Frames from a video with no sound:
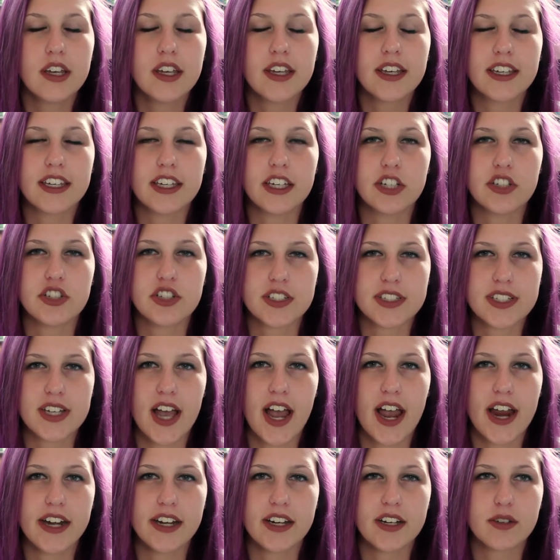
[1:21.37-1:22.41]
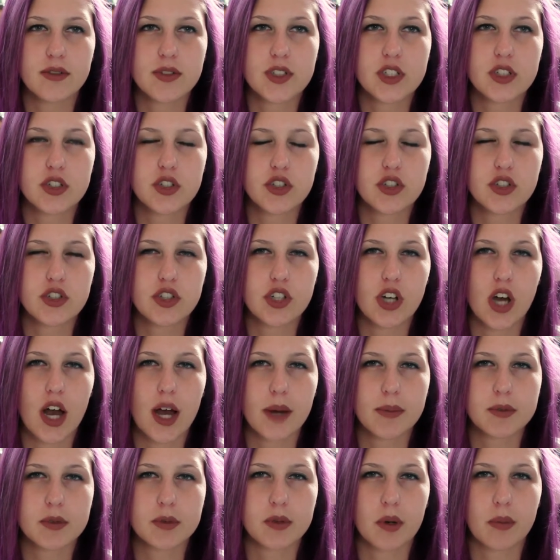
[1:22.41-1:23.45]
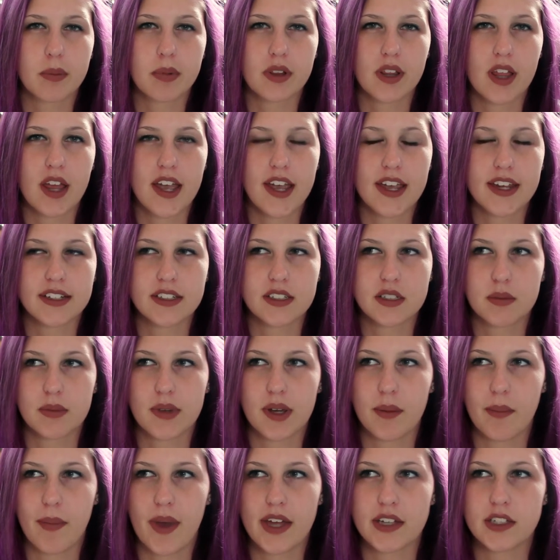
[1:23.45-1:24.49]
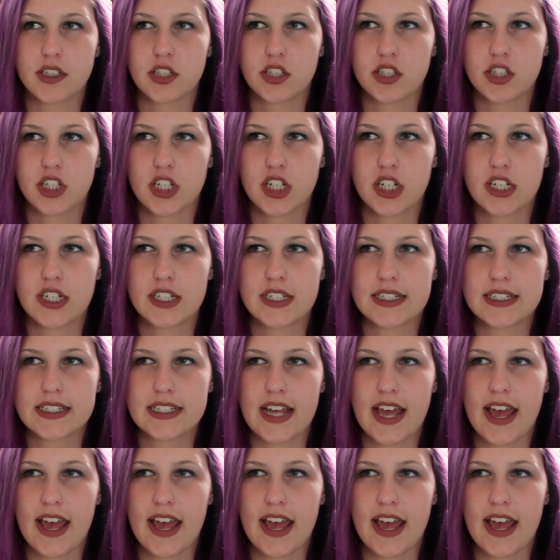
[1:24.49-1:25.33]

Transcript: He just kind of stopped replying to my messages,